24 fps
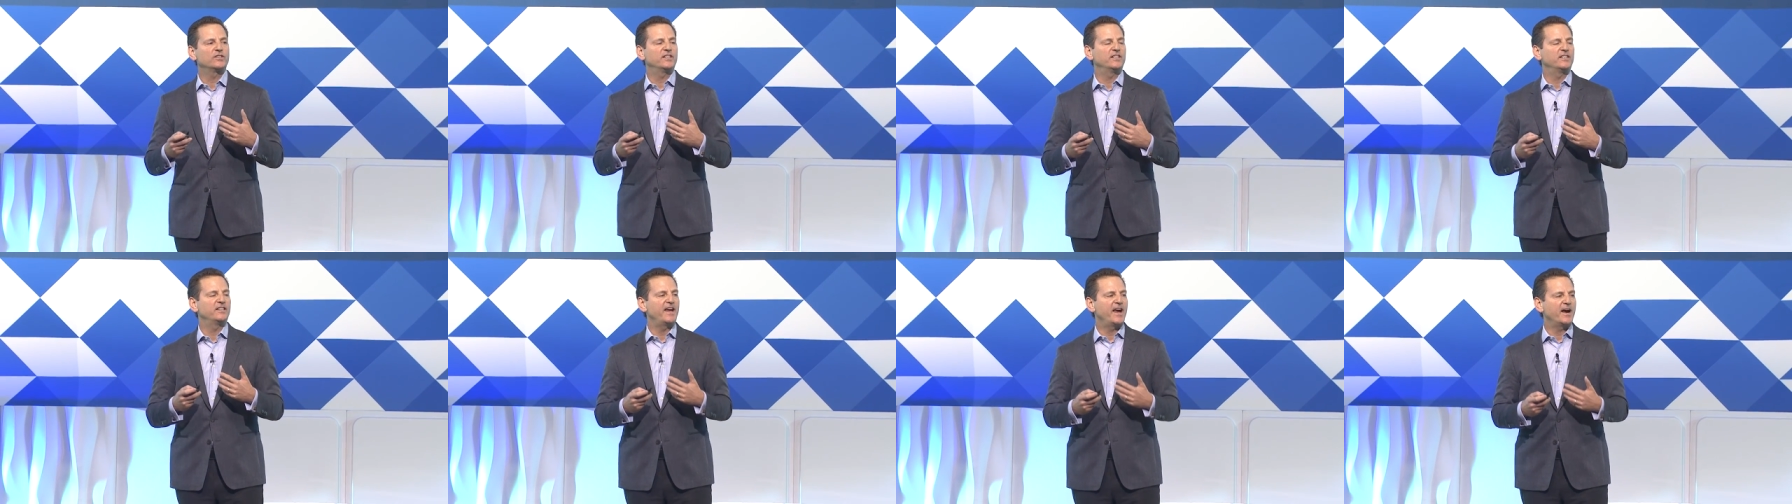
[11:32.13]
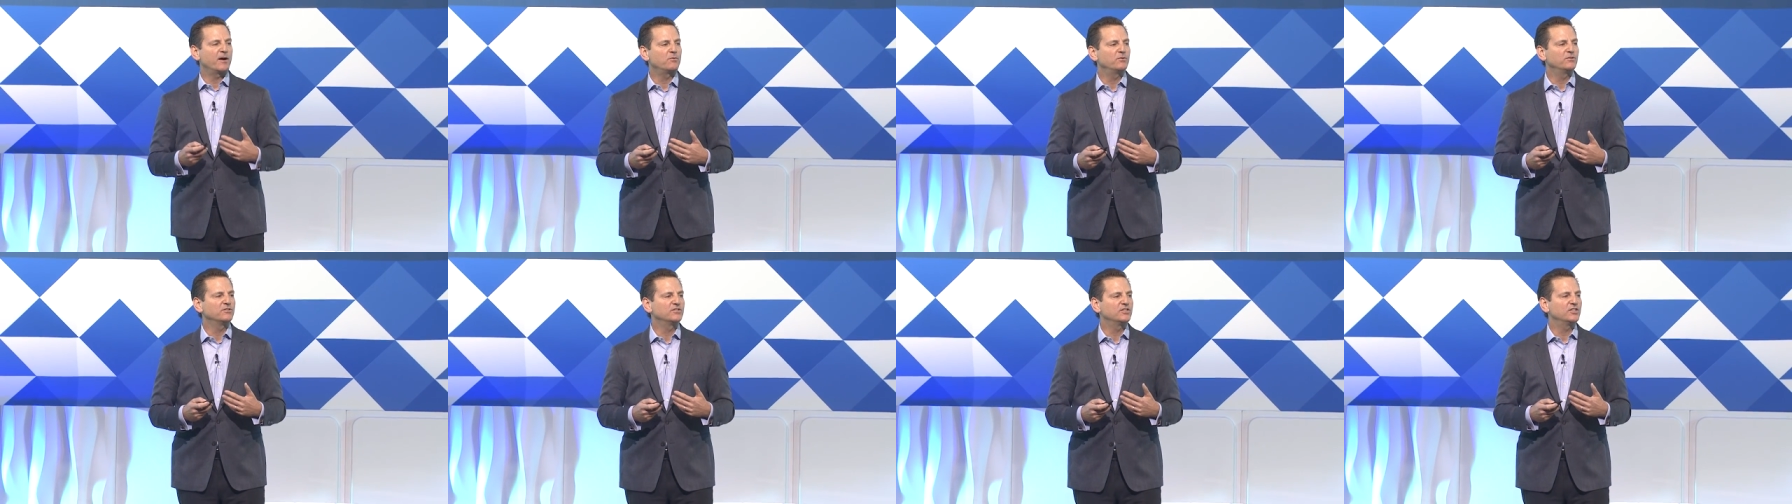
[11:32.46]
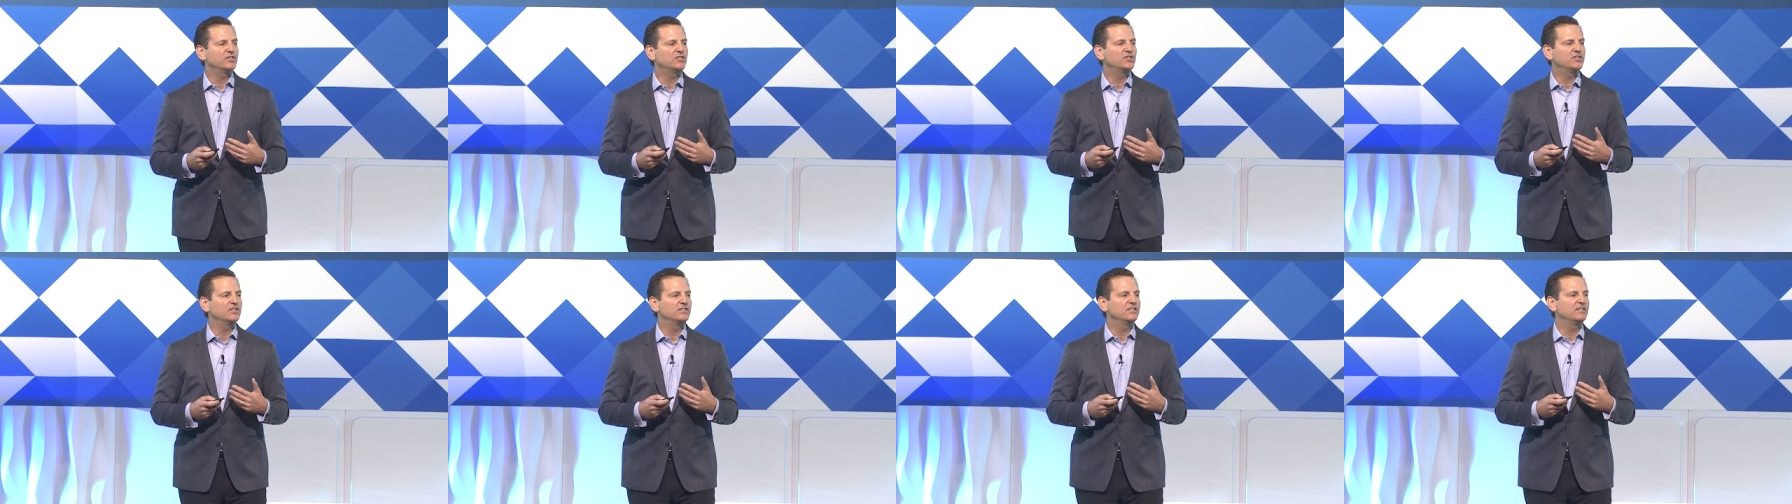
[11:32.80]
and
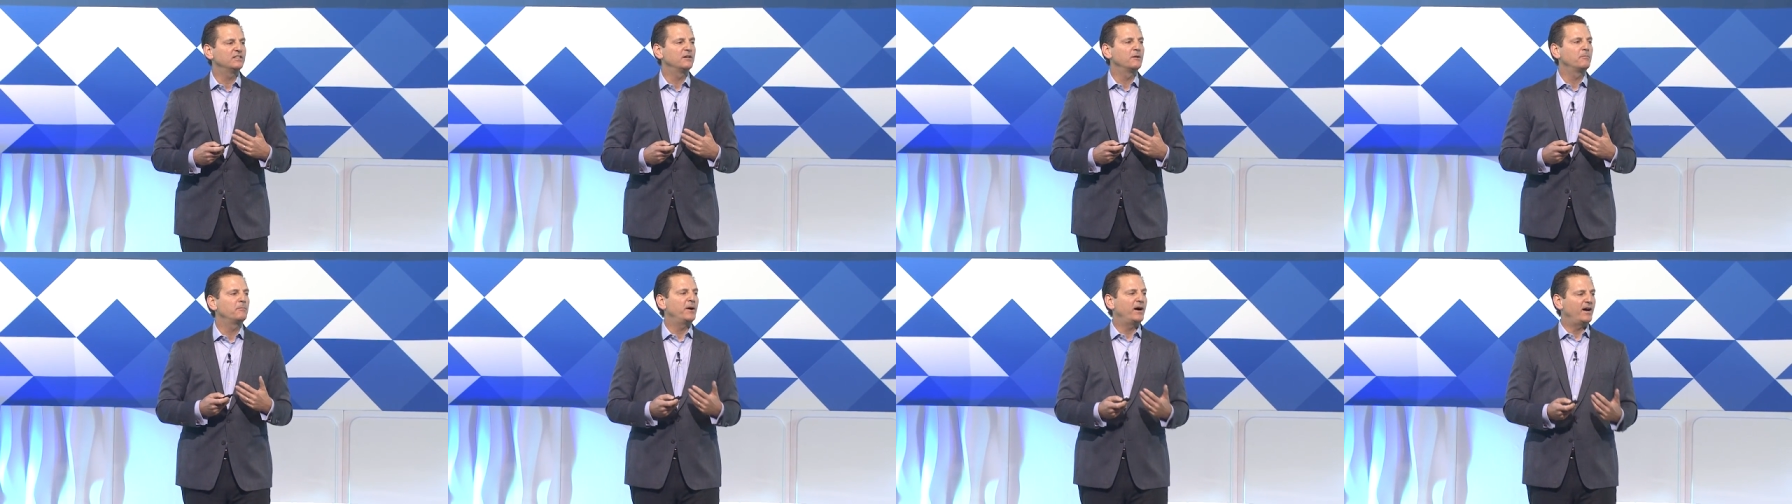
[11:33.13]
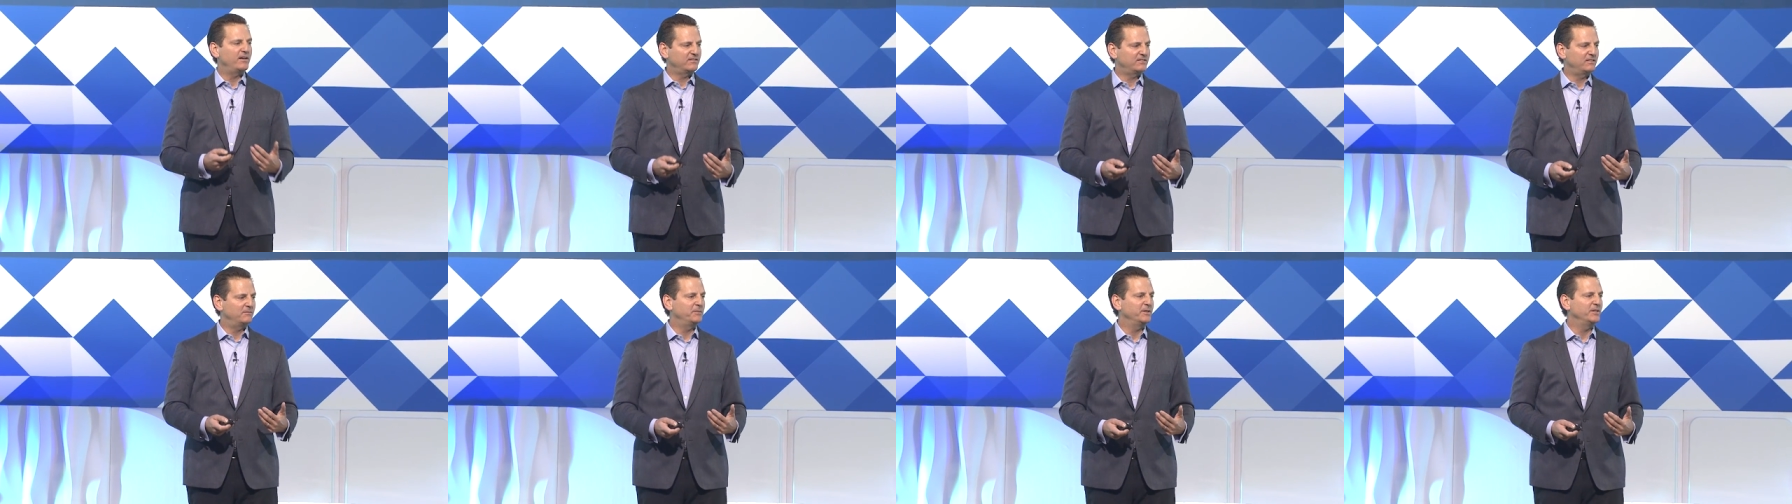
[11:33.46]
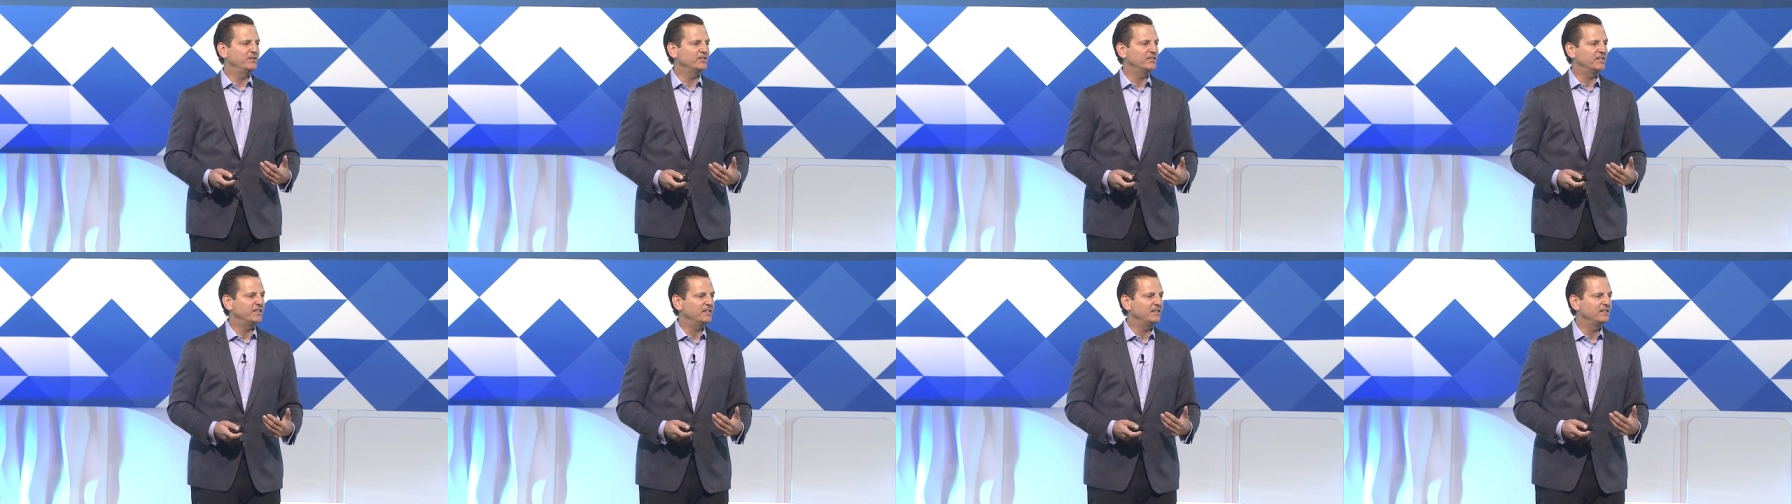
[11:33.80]
acquisition
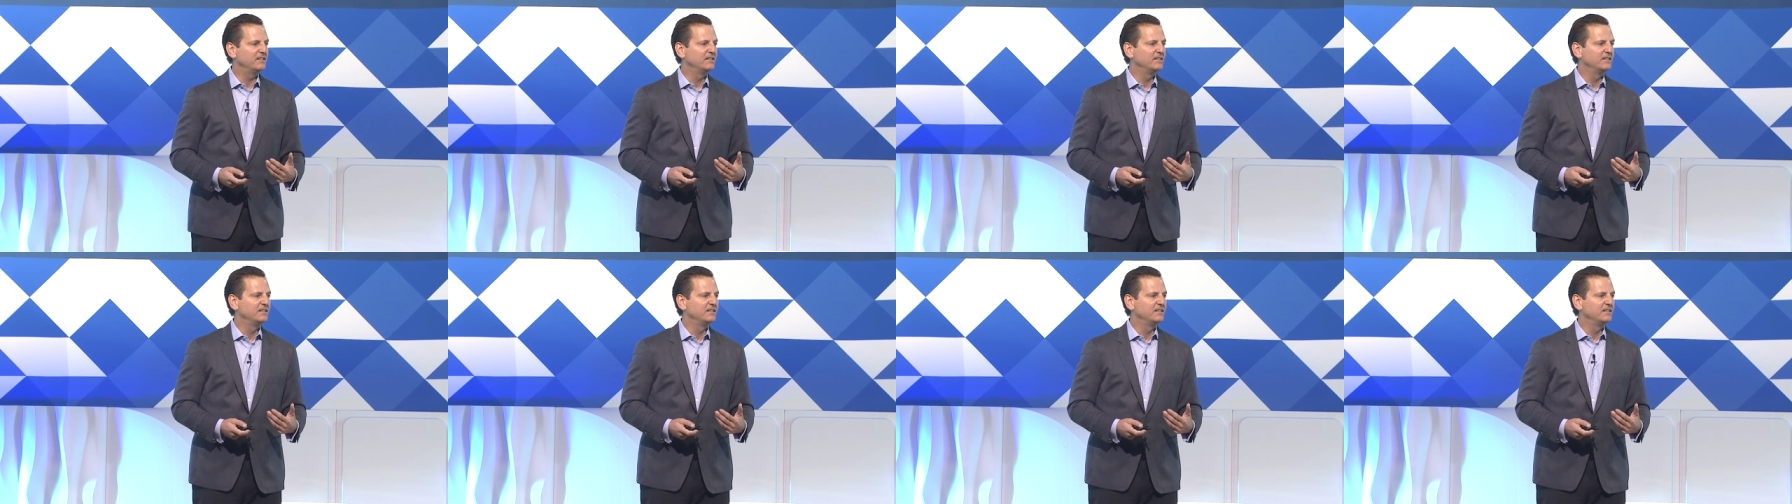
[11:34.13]
possibility.